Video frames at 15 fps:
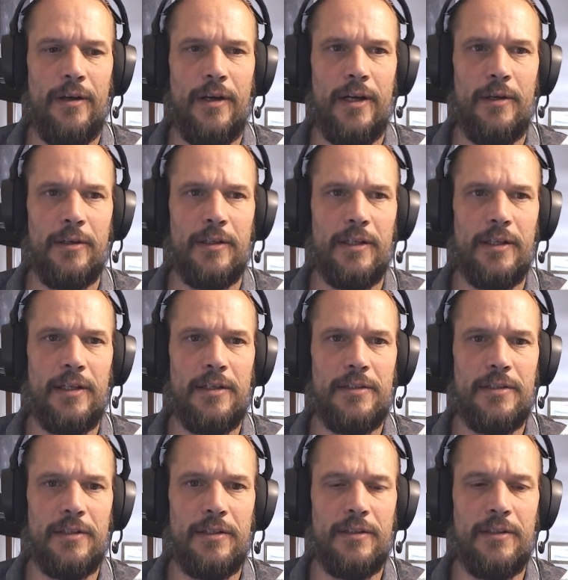I guess
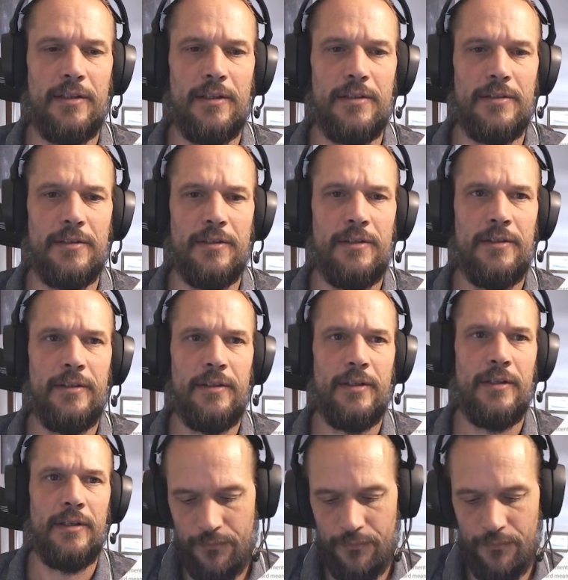it doesn't.